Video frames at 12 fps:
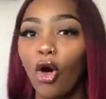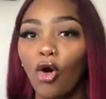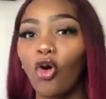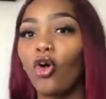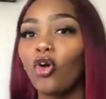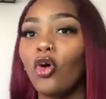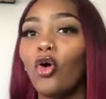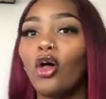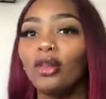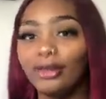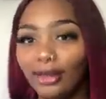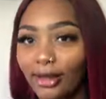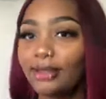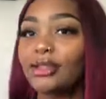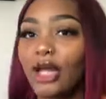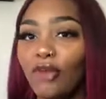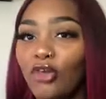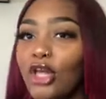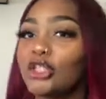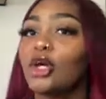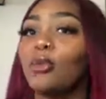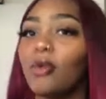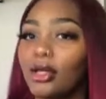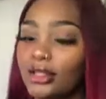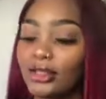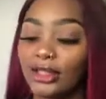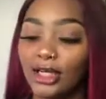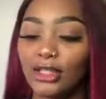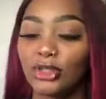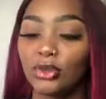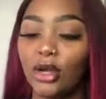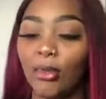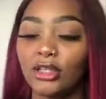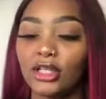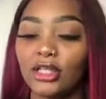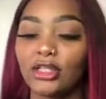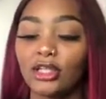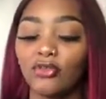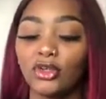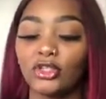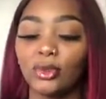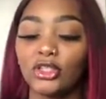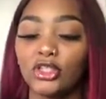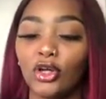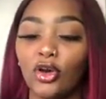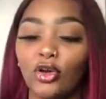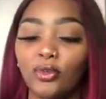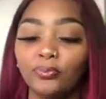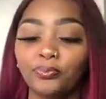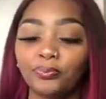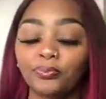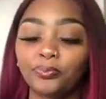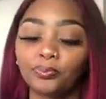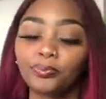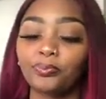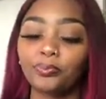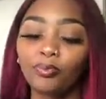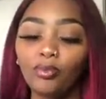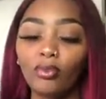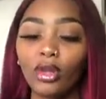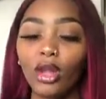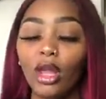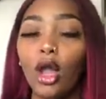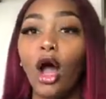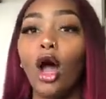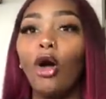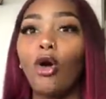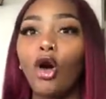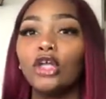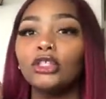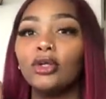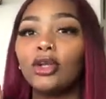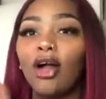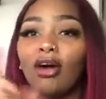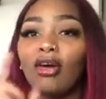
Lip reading: all the good stuff. So we about to just get into it. I'm about to get into the first question, y'all. Oh, also, y'all,